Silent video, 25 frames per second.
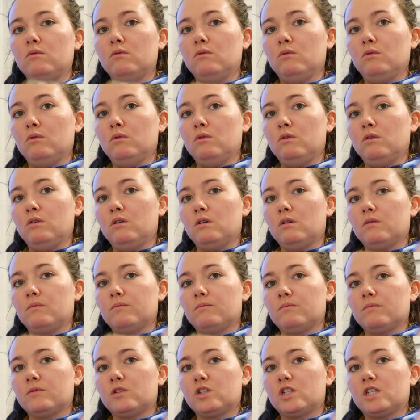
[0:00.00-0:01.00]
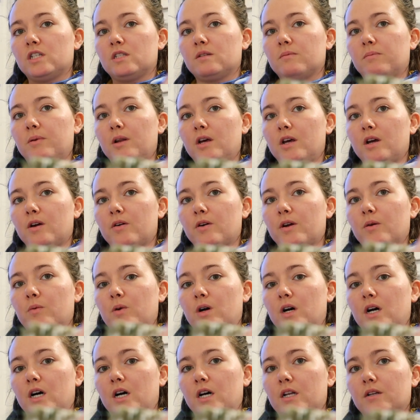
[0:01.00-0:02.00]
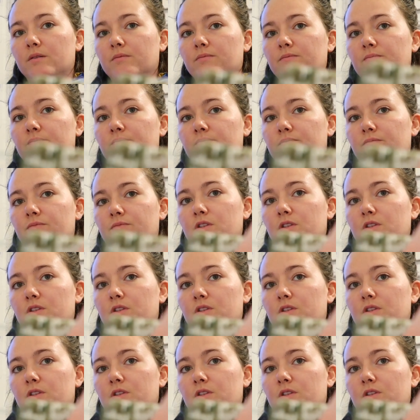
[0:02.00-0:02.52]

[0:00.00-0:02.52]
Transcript: Oh, she's a blurry one.